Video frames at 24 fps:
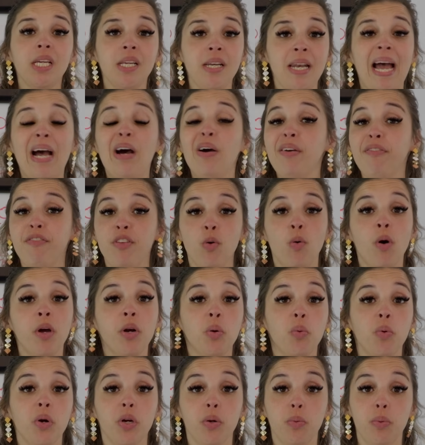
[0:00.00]
Now, if you
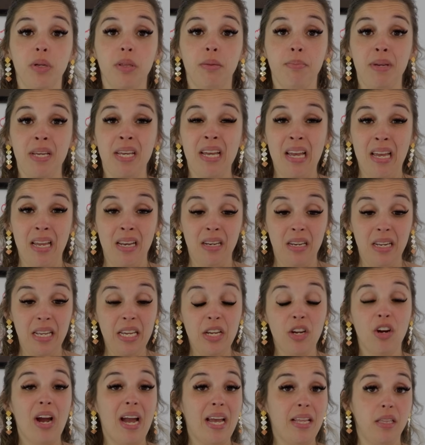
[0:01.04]
wanna work with me and
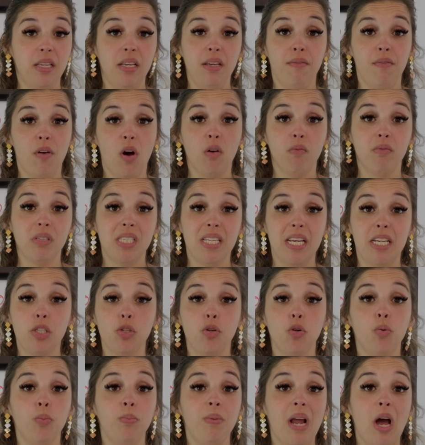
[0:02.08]
here at the Evolve Estates
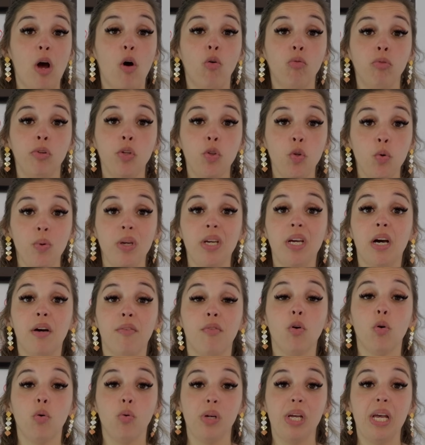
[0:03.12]
Group, not only do we
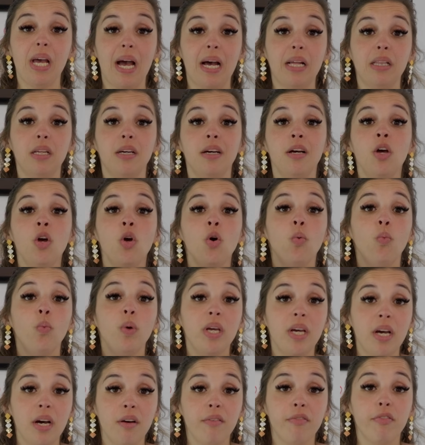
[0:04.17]
cover Ocala, we
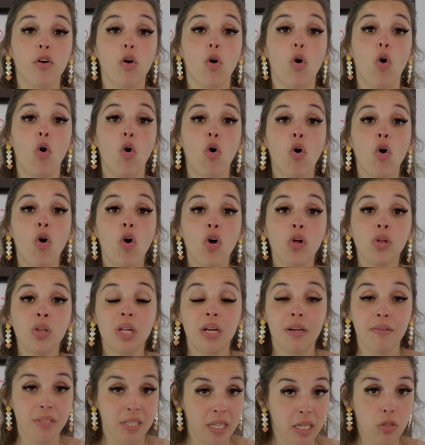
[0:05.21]
cover all
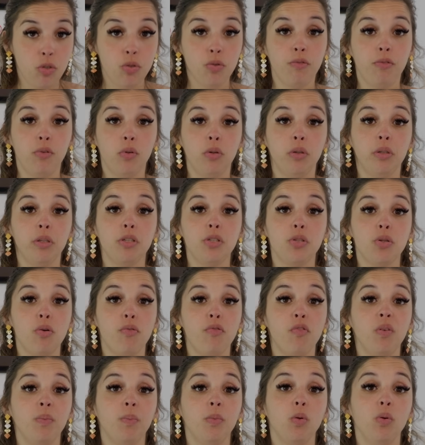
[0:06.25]
of Central Florida. So
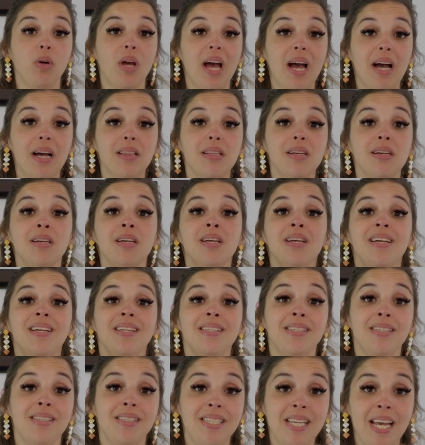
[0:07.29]
from Ocala
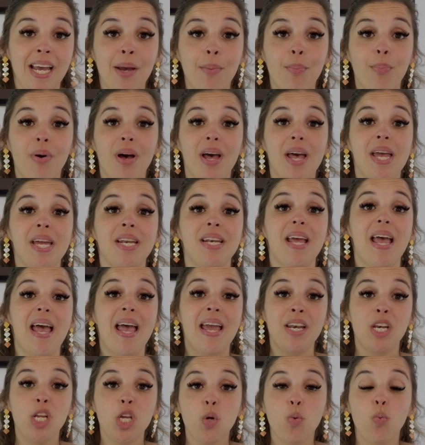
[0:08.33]
to Tampa and
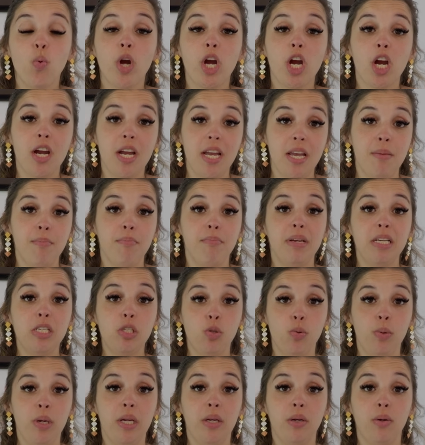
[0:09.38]
anywhere in
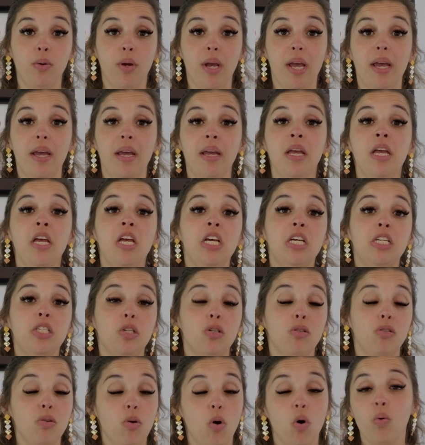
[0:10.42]
between, okay?
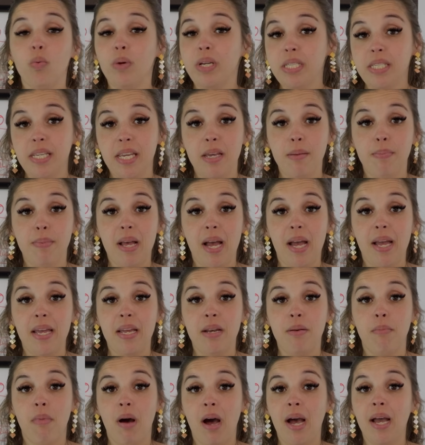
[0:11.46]
So always keep that
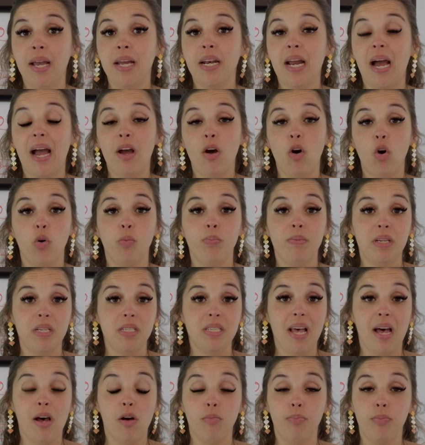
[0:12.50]
in mind. I hope
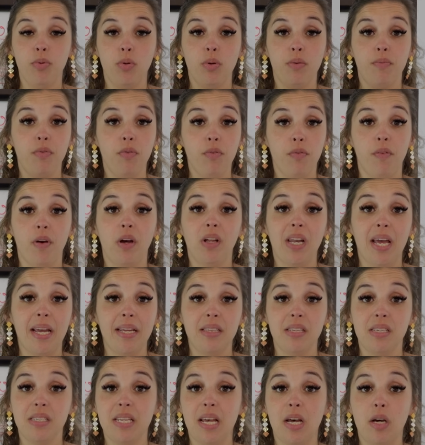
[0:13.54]
this helped you. If you felt
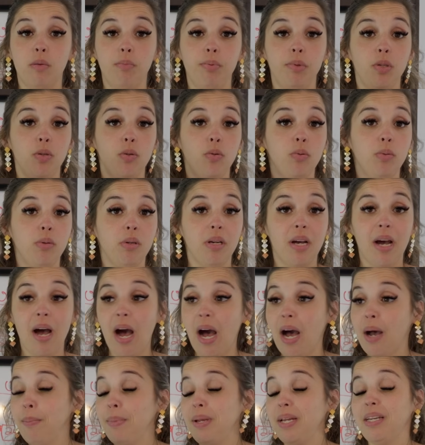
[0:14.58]
like this helped you,
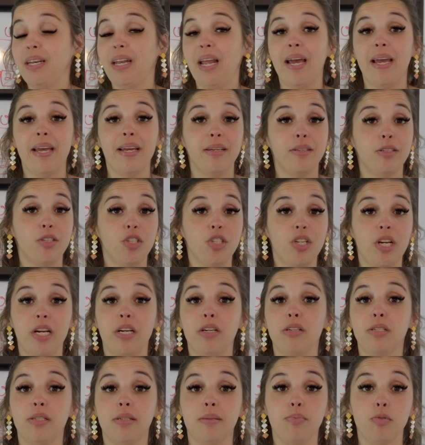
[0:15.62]
comment, like,
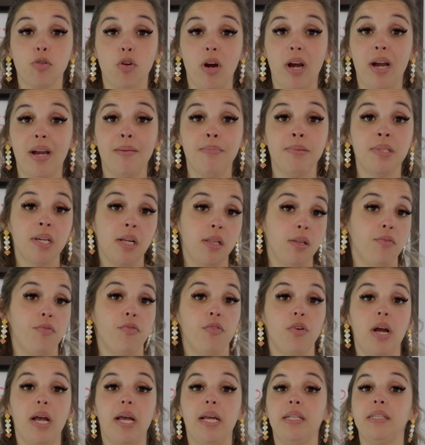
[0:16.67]
share, subscribe, tell a
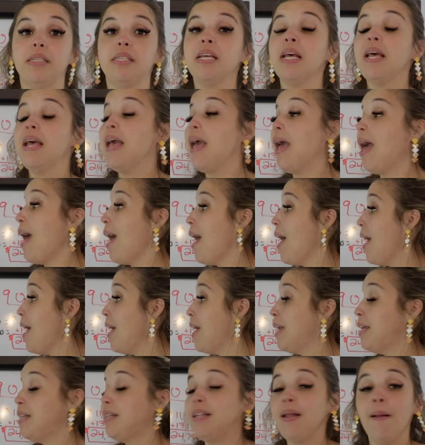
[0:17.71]
friend,
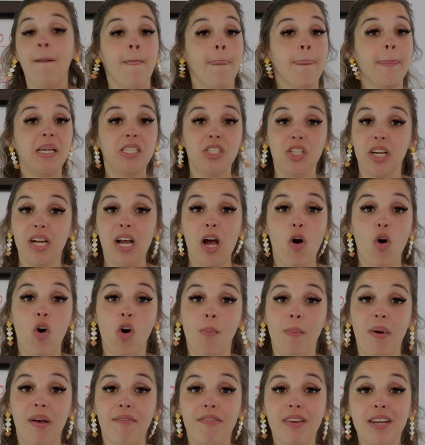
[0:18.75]
and check out all
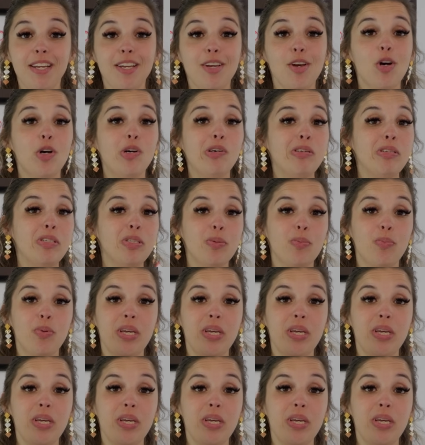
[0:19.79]
my videos.